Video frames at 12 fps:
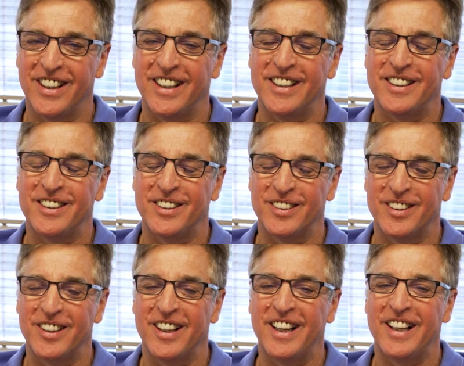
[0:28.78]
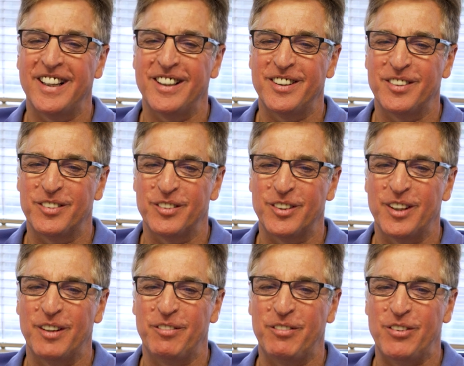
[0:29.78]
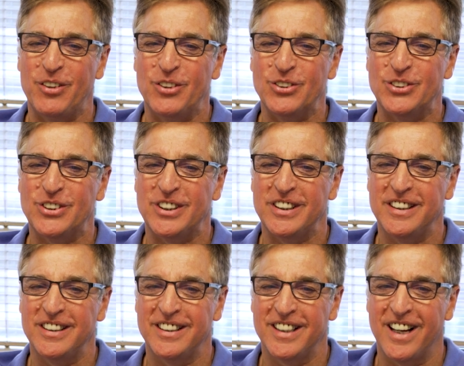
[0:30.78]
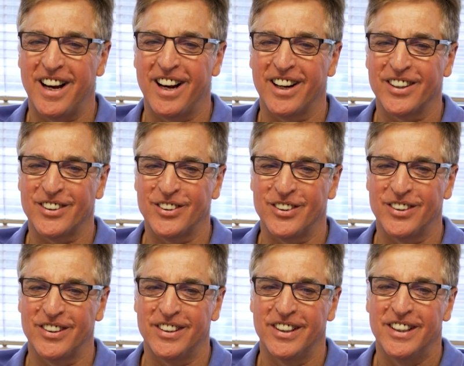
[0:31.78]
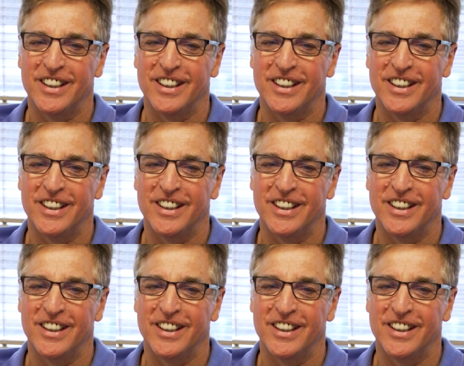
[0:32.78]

laid out the game plan. We talked about what would happen after. My